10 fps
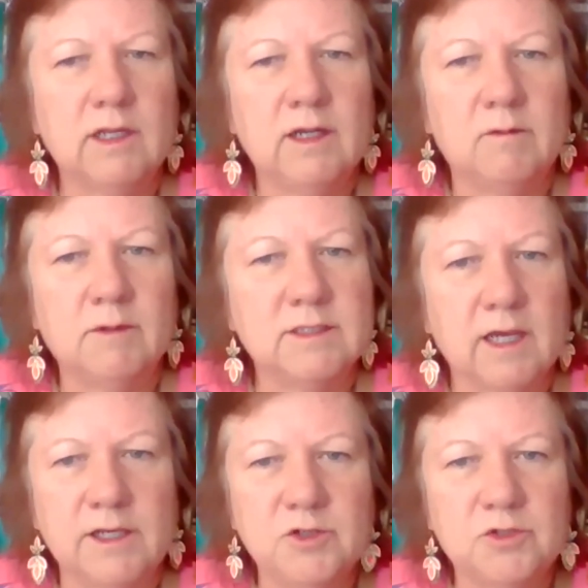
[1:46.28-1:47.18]
can help, because
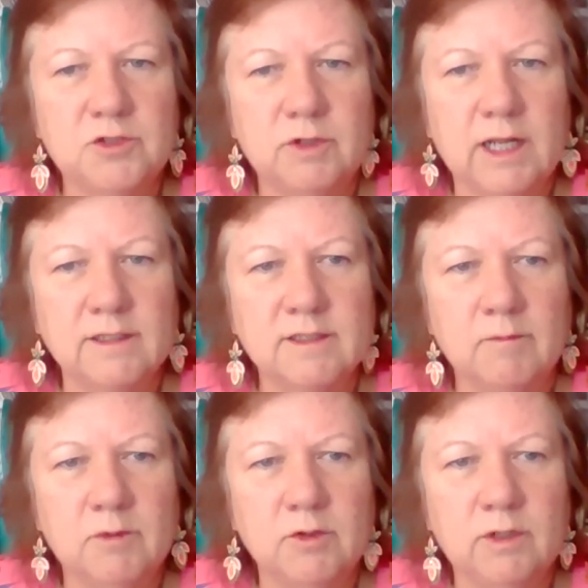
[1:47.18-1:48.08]
I just do it as
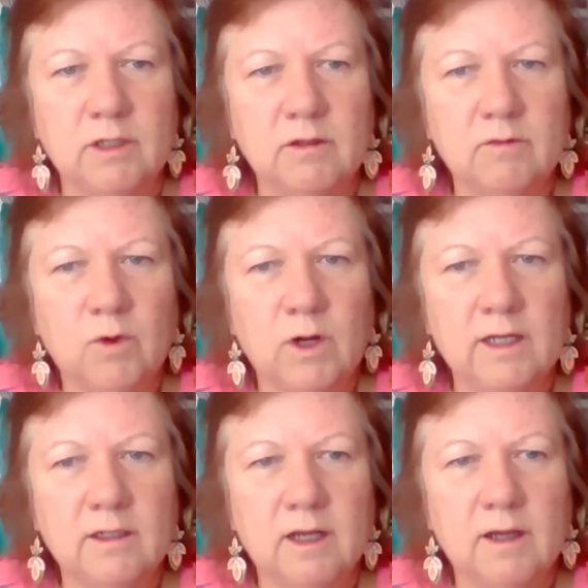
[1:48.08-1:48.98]
I'm doing it, one
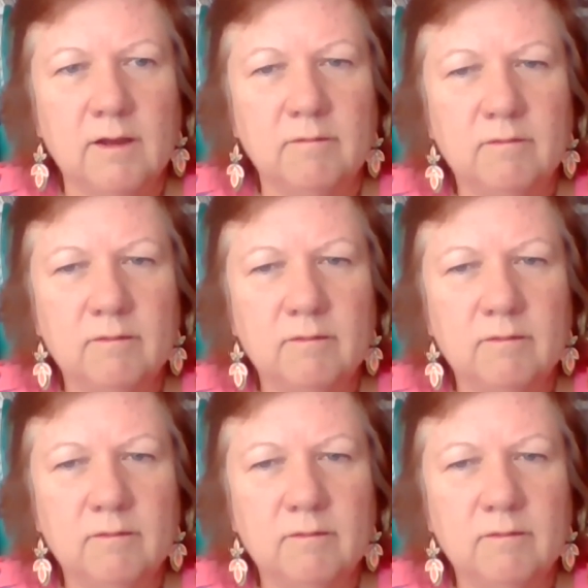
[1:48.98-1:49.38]
at a time.